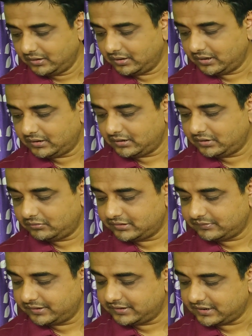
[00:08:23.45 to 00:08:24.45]
and it was
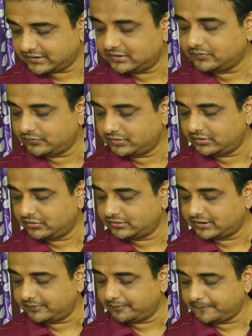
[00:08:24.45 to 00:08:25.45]
very successful in those
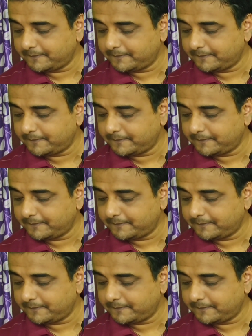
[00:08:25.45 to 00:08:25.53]
times.